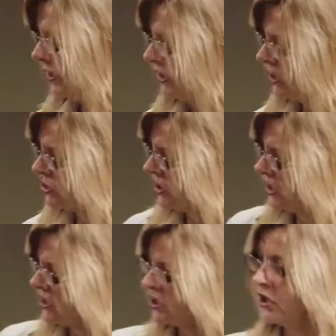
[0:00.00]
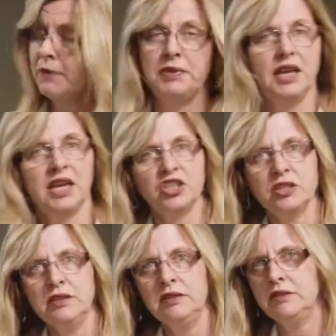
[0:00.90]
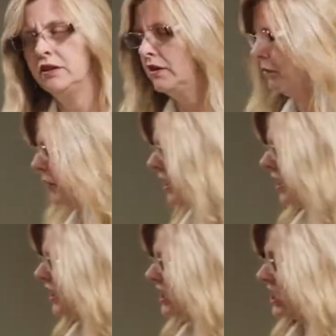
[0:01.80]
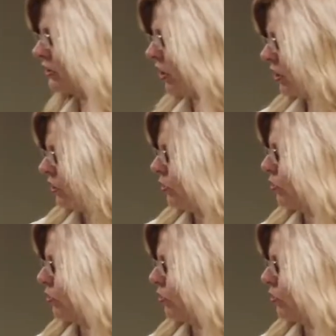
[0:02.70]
Now you see it has stopped the action because there are no